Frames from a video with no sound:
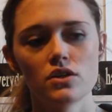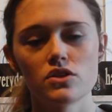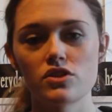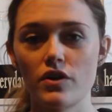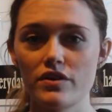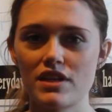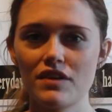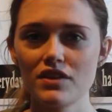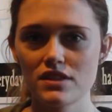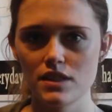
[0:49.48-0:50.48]
So I was
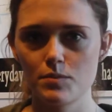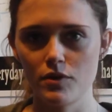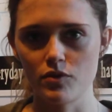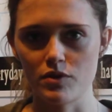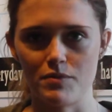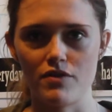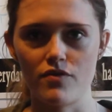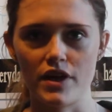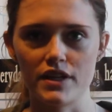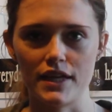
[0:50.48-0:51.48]
having a sleepover with my
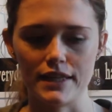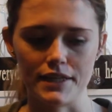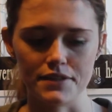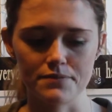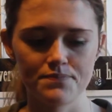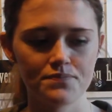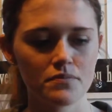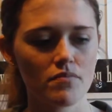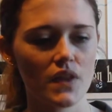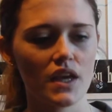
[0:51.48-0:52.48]
friend Eileen,
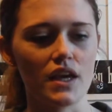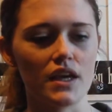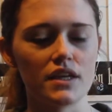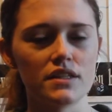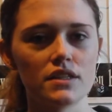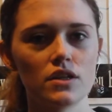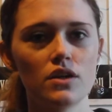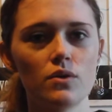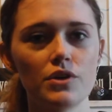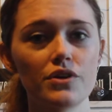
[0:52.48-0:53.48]
and
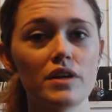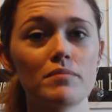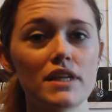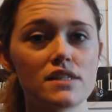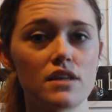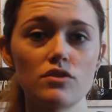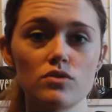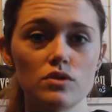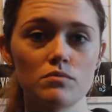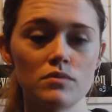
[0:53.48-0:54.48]
we were in my
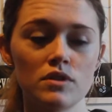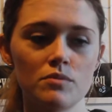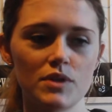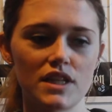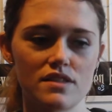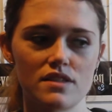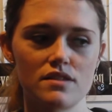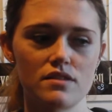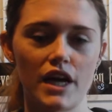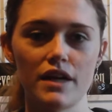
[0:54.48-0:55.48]
sunroom
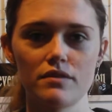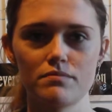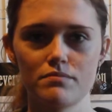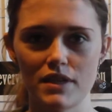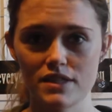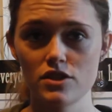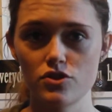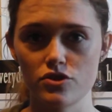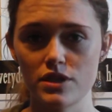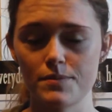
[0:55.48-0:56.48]
because my
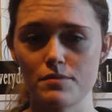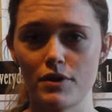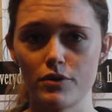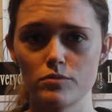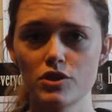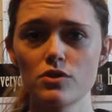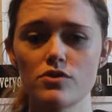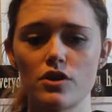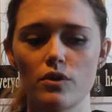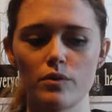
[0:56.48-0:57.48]
sister sleeps in my room too,
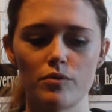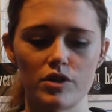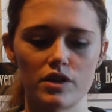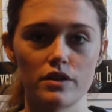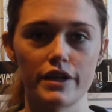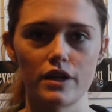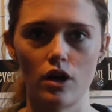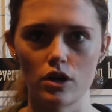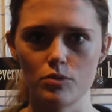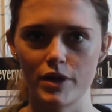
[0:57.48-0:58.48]
so we weren't gonna
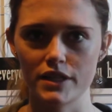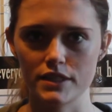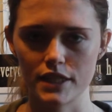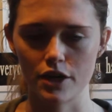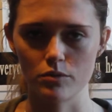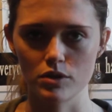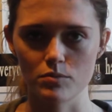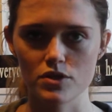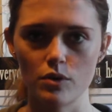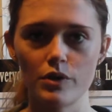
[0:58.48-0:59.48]
occupy the entire room.
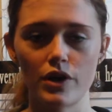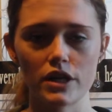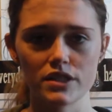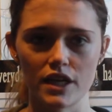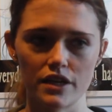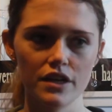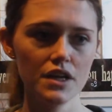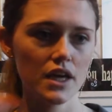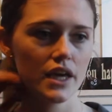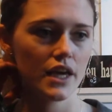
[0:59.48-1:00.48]
So we were out there,
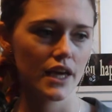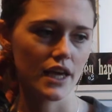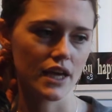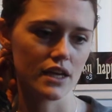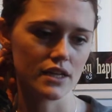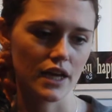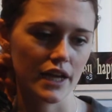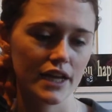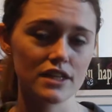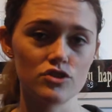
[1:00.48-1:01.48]
and I
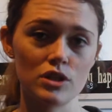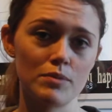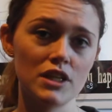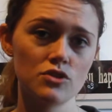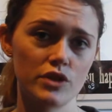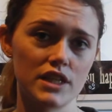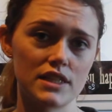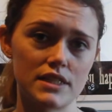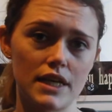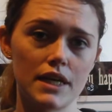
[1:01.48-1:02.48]
had a JP drain at
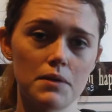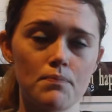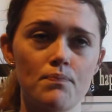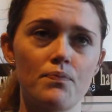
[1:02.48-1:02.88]
the time.